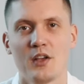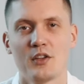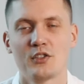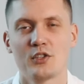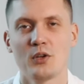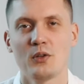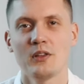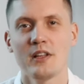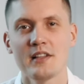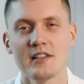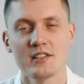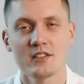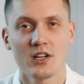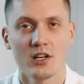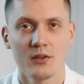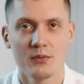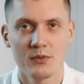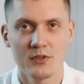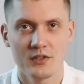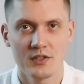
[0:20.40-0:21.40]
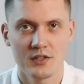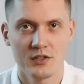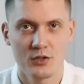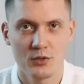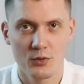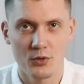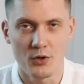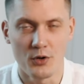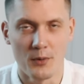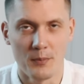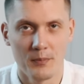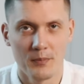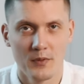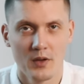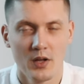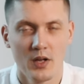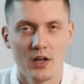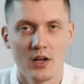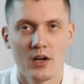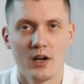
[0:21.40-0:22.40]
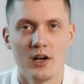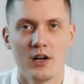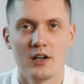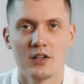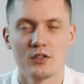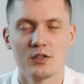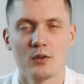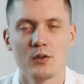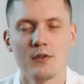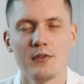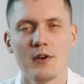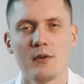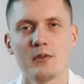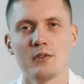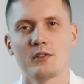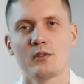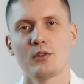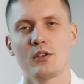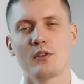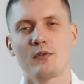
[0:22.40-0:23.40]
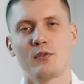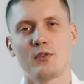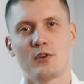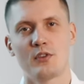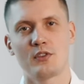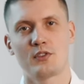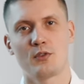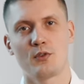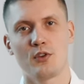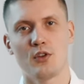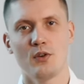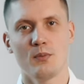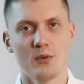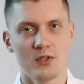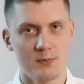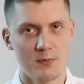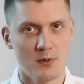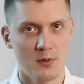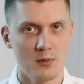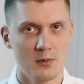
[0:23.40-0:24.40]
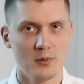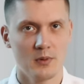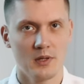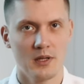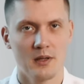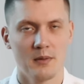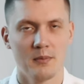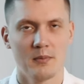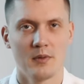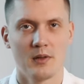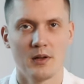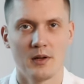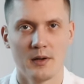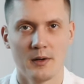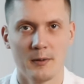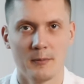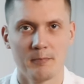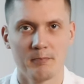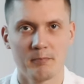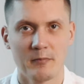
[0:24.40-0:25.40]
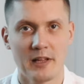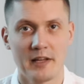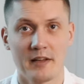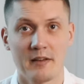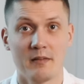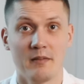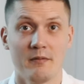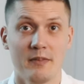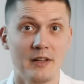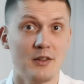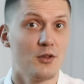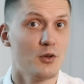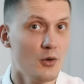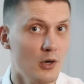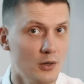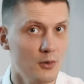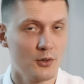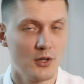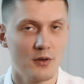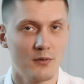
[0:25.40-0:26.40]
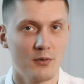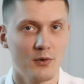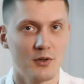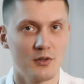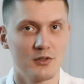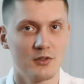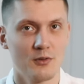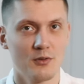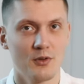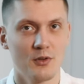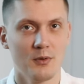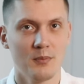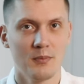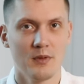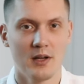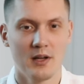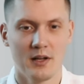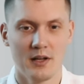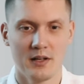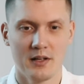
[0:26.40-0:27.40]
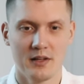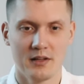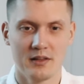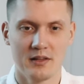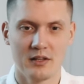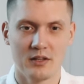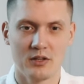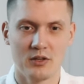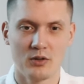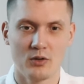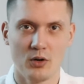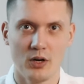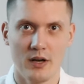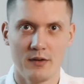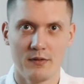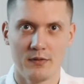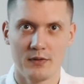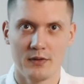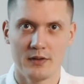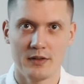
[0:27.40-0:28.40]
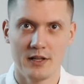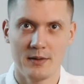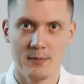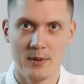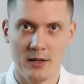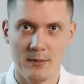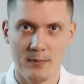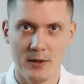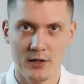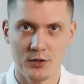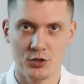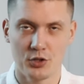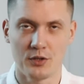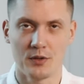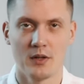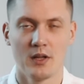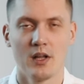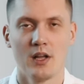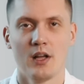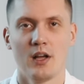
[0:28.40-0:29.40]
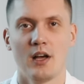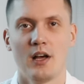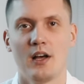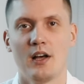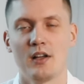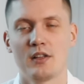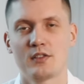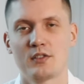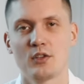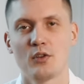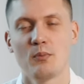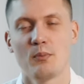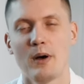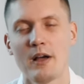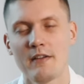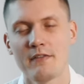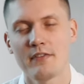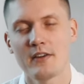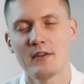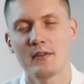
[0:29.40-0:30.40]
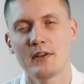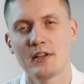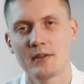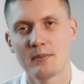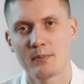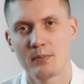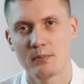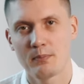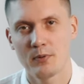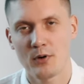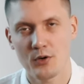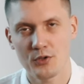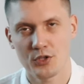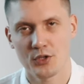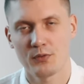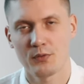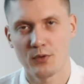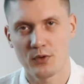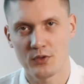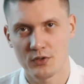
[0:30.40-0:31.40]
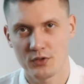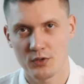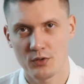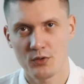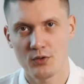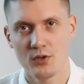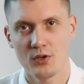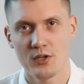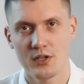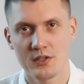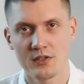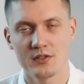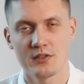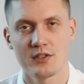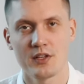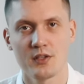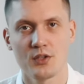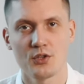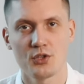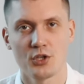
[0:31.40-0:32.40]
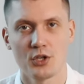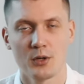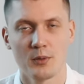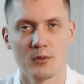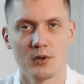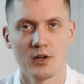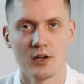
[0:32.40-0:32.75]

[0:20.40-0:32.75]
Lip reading: So let's start with the studio. So if I was looking for a studio, most probably, like when you are looking for a studio, you don't have that big budget. So my favorite project for a studio is Signature